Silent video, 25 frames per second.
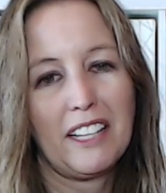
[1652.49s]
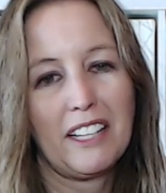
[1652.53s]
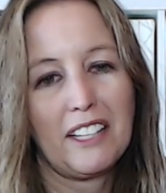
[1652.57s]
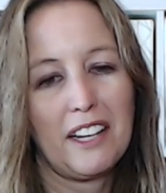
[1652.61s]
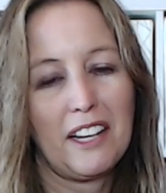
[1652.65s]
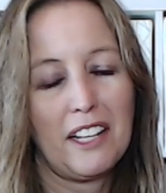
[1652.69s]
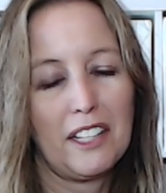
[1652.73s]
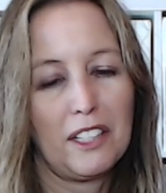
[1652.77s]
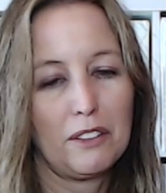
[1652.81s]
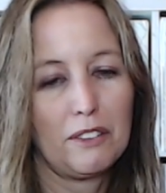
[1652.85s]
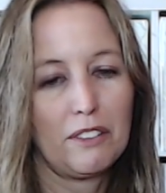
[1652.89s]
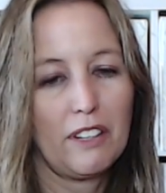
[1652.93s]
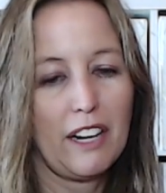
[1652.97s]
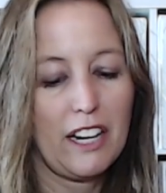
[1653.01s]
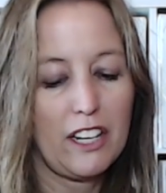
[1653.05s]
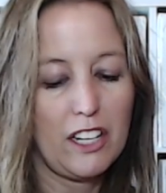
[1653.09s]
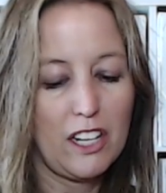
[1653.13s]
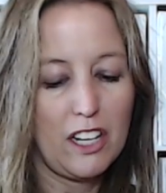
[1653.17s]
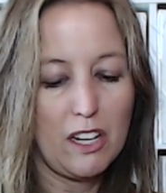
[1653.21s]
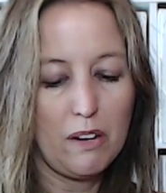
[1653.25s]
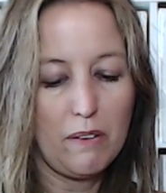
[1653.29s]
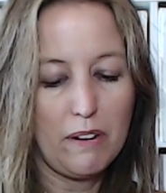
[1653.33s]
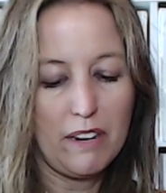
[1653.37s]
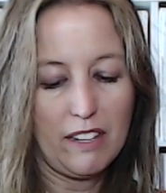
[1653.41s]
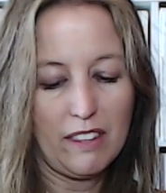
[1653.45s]

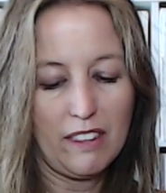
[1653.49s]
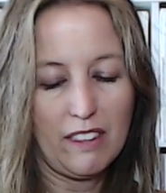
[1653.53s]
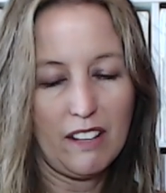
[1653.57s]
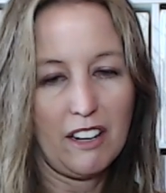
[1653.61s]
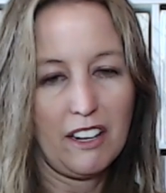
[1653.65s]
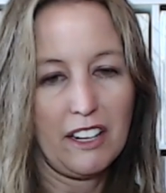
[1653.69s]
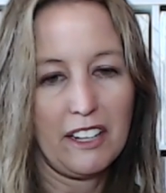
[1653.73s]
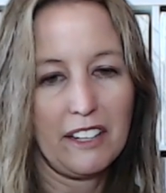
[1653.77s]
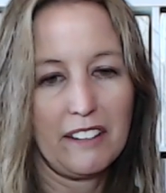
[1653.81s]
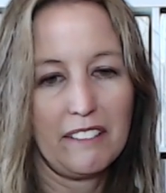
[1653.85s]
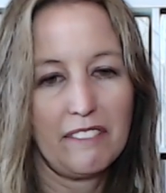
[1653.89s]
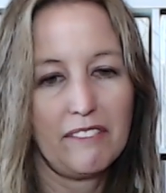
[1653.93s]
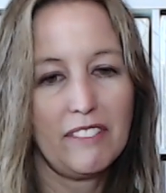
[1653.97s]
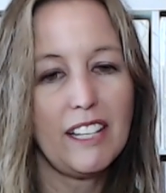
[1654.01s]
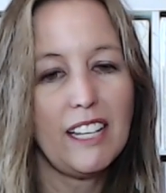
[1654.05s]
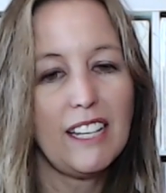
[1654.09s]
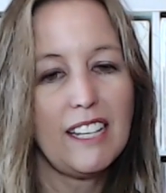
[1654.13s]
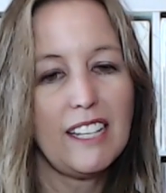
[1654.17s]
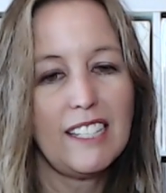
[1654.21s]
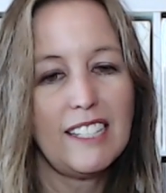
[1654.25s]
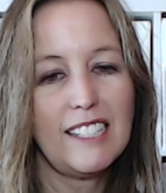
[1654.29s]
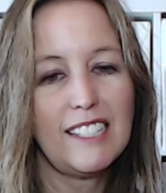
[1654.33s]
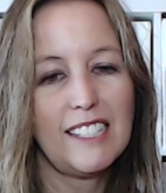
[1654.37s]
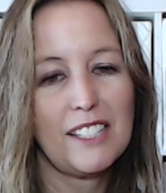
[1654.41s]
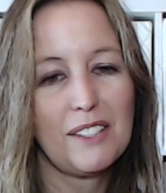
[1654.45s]
Colorado and the
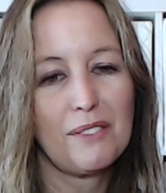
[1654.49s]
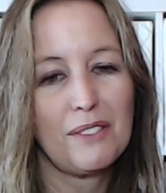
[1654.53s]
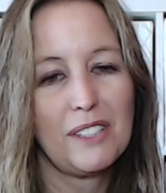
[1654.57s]
RVs,